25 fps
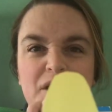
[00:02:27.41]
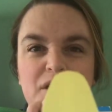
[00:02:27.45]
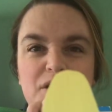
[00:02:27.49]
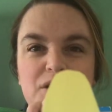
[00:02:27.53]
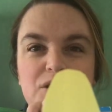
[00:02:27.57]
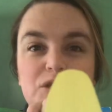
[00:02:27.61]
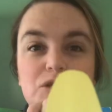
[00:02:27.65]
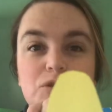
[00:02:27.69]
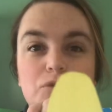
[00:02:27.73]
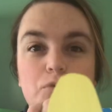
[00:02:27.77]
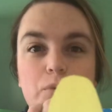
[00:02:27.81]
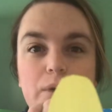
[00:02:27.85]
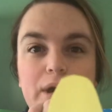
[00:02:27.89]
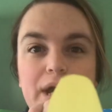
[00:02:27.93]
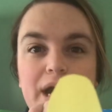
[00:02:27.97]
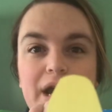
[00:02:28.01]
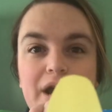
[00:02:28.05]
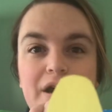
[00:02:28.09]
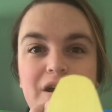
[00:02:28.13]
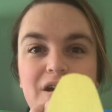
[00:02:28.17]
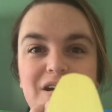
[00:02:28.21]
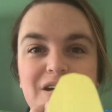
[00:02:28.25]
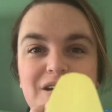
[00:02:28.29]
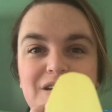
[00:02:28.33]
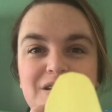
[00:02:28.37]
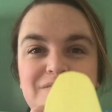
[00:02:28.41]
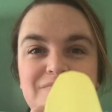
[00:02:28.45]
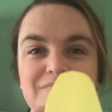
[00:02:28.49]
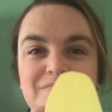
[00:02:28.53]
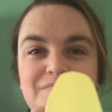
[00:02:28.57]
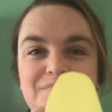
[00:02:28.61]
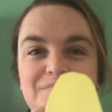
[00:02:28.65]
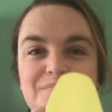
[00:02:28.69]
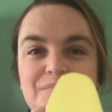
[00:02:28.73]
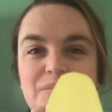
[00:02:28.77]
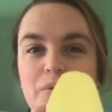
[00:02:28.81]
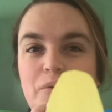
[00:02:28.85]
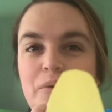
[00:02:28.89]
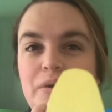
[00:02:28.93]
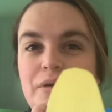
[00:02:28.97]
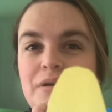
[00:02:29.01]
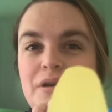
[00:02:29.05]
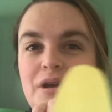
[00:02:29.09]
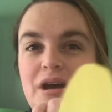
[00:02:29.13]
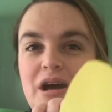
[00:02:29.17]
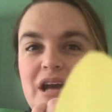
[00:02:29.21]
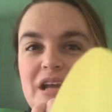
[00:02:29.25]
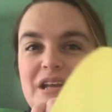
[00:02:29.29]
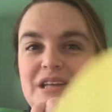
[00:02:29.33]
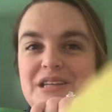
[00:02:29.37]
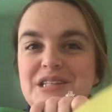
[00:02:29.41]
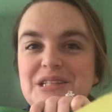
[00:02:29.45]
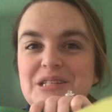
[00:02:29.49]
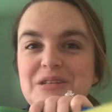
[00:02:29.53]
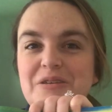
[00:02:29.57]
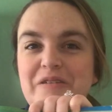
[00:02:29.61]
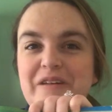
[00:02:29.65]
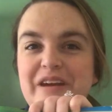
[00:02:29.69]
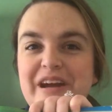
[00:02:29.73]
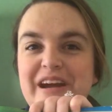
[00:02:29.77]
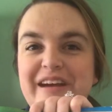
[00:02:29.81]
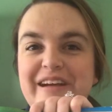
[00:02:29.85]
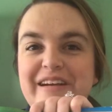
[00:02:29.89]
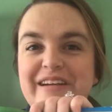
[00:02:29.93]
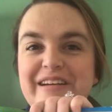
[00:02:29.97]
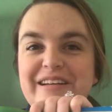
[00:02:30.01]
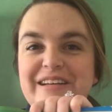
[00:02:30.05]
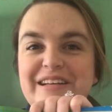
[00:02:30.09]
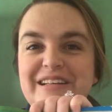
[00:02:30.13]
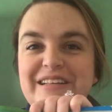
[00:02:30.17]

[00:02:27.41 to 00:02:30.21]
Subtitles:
Square or not a square?